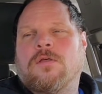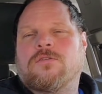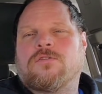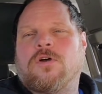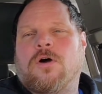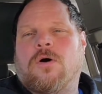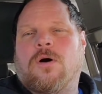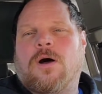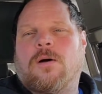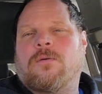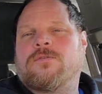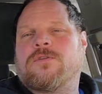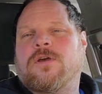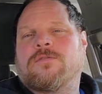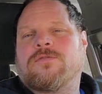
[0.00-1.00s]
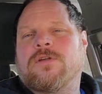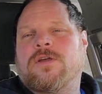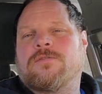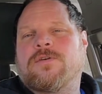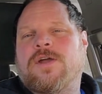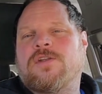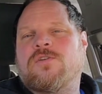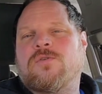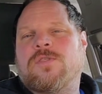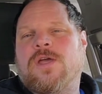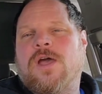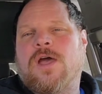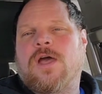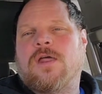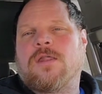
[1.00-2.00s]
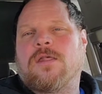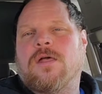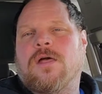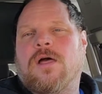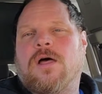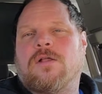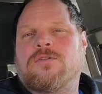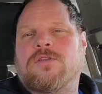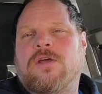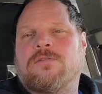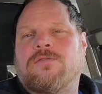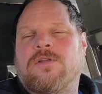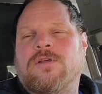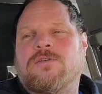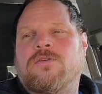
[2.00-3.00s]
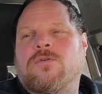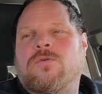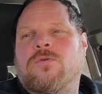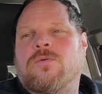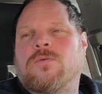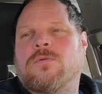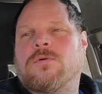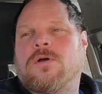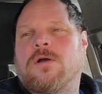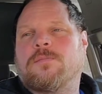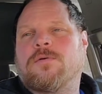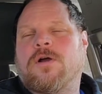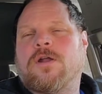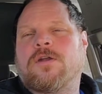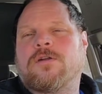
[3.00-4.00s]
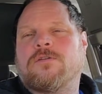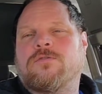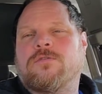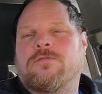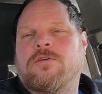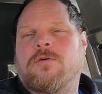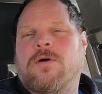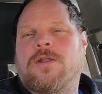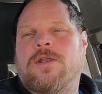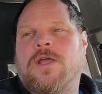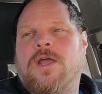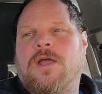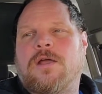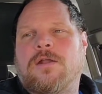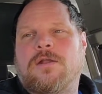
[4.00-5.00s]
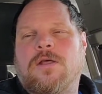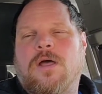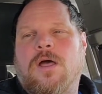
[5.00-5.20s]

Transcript: So I'll definitely, if I do that, I'll definitely do a product review on that.